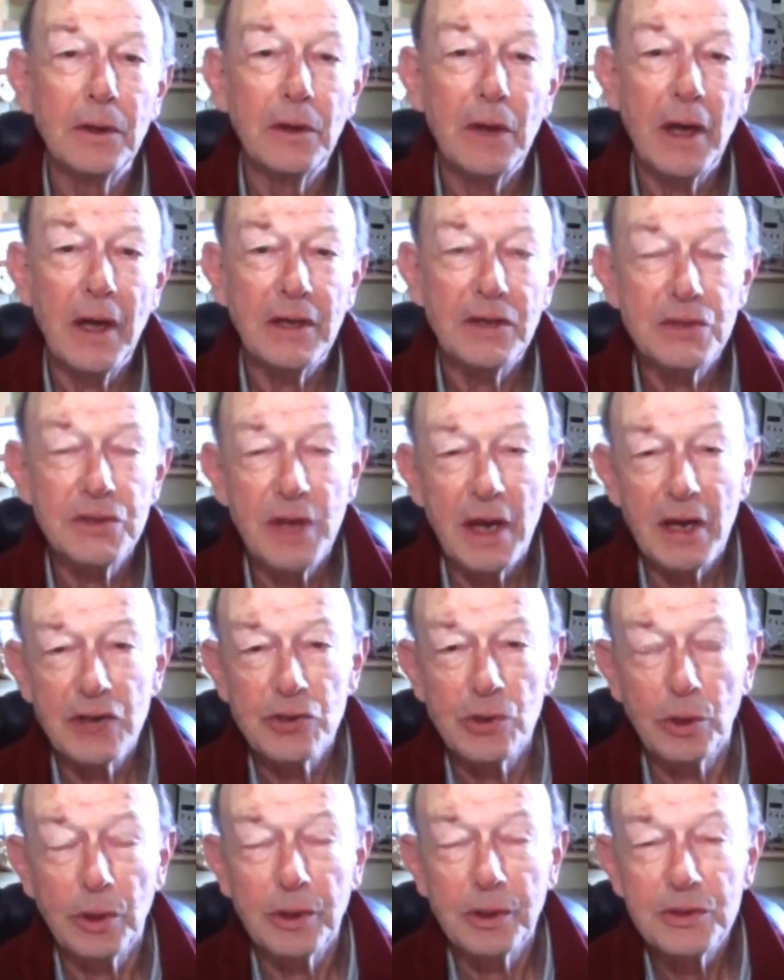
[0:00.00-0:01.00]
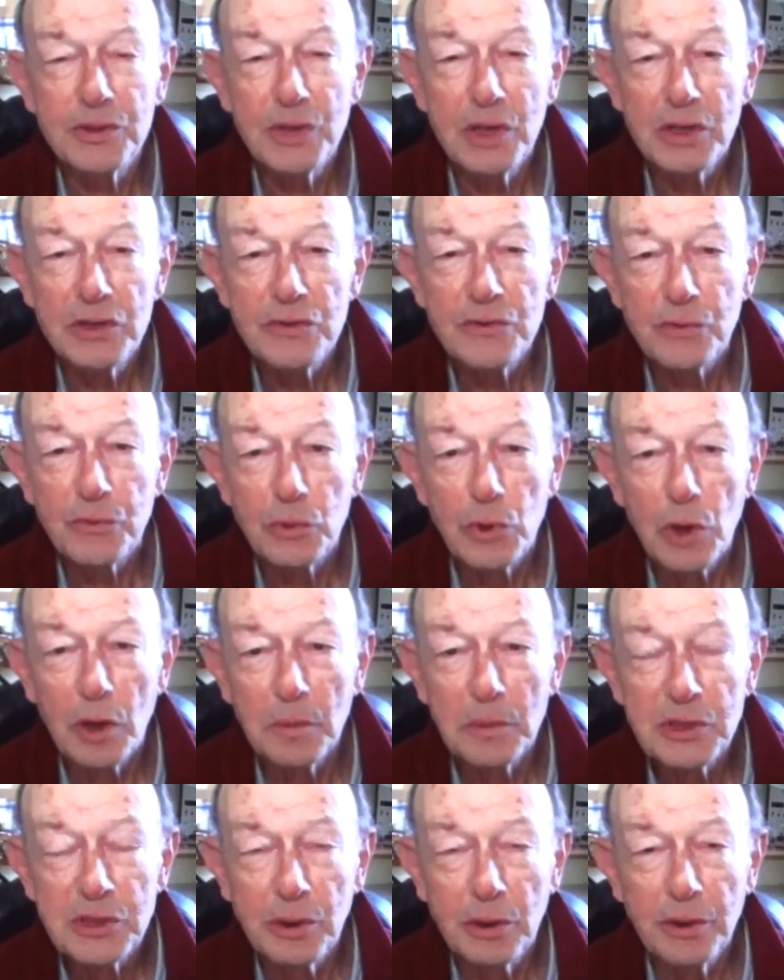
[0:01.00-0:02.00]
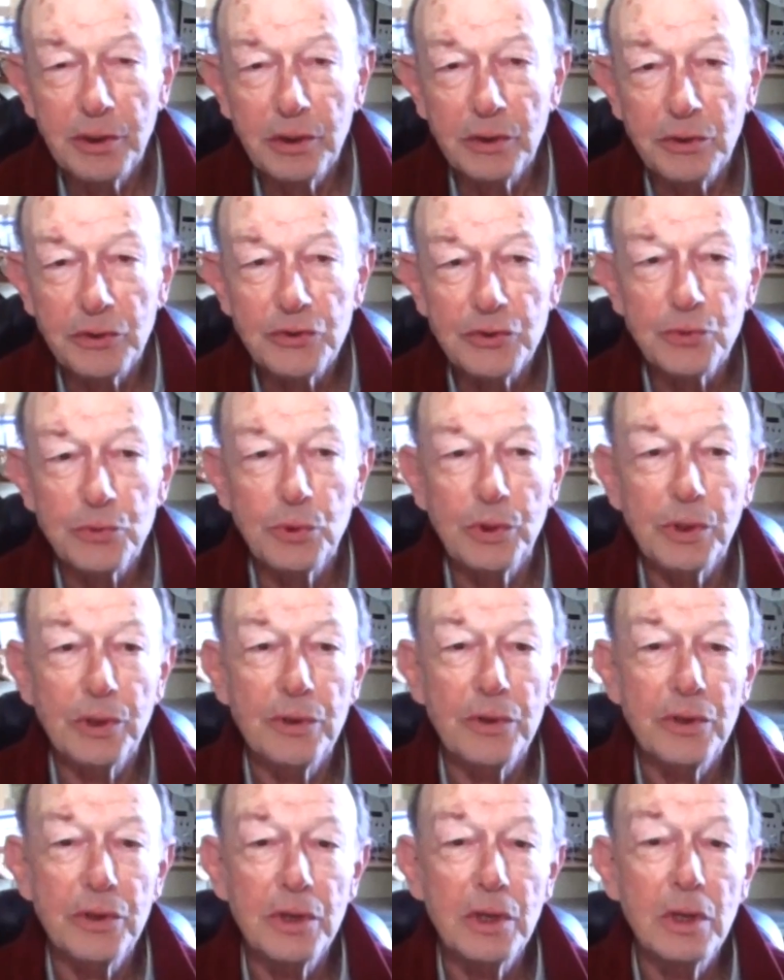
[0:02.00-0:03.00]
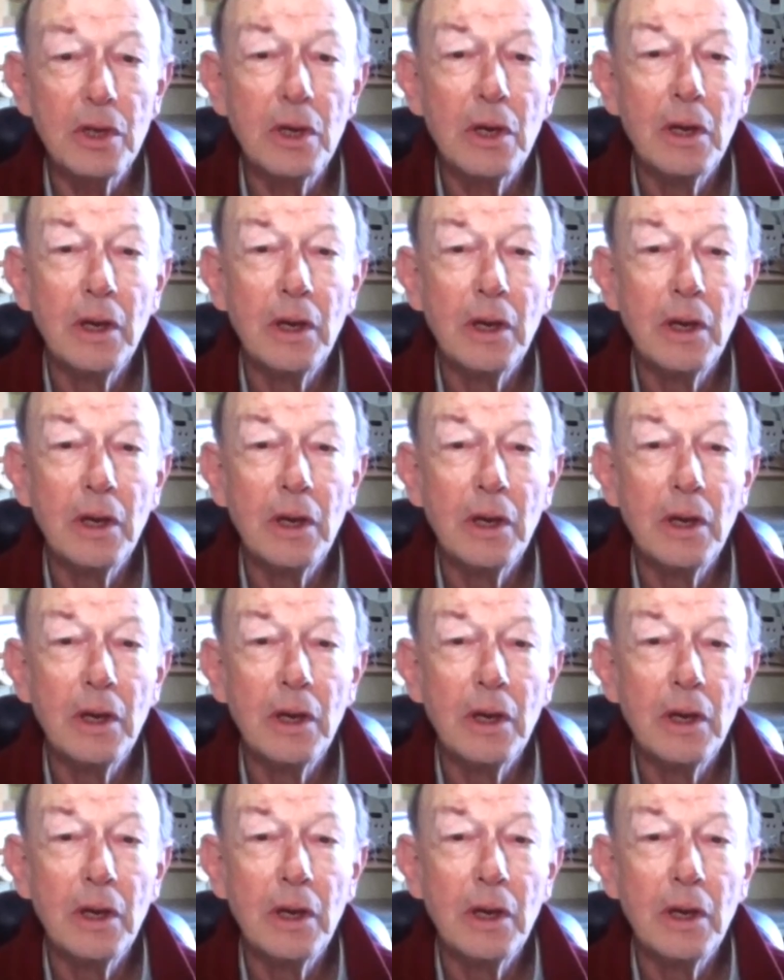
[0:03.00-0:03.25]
As National Organization for Raw Materials, we're the